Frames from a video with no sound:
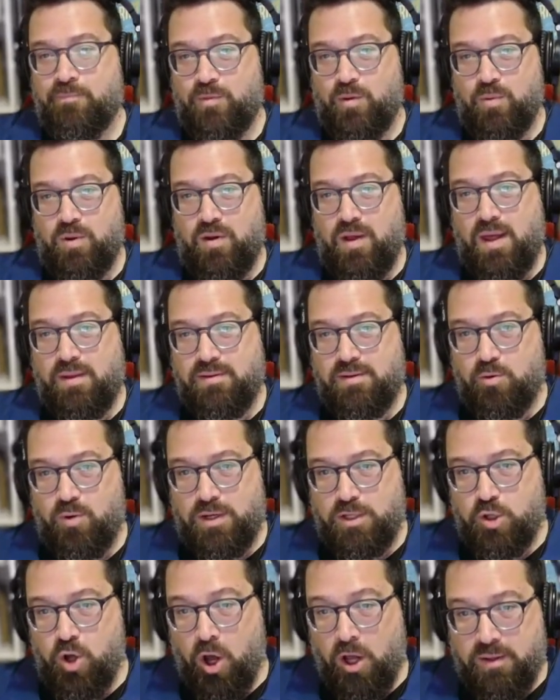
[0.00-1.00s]
But it has the
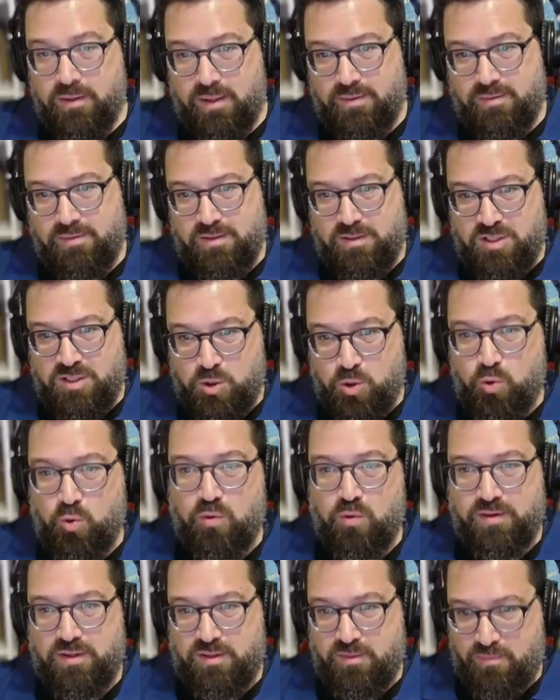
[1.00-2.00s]
right context and the
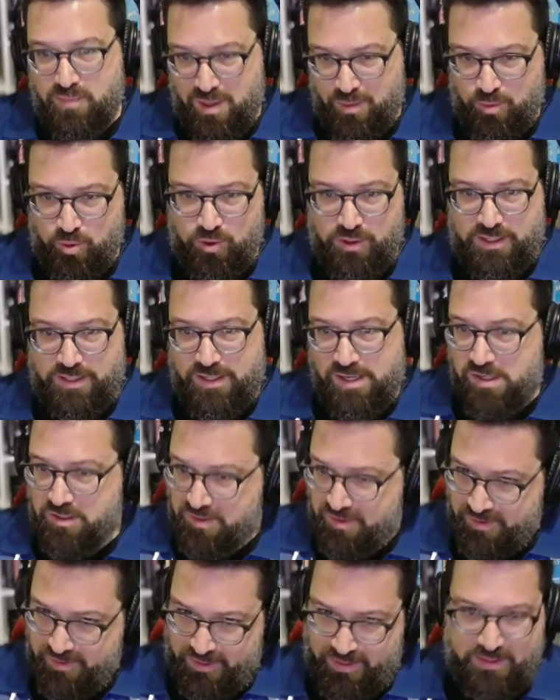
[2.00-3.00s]
tools and the memory and the
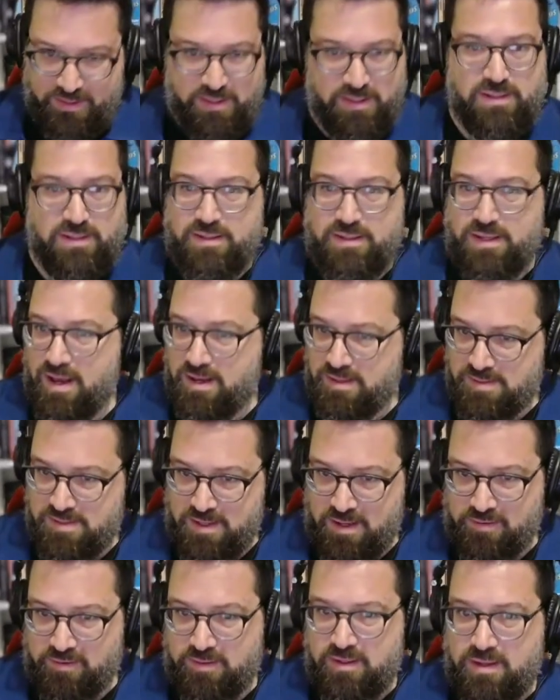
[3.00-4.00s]
understanding and the
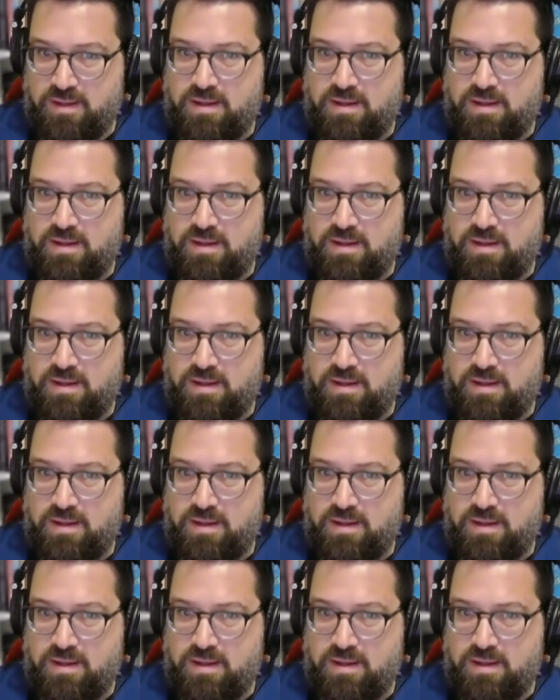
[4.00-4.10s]
access,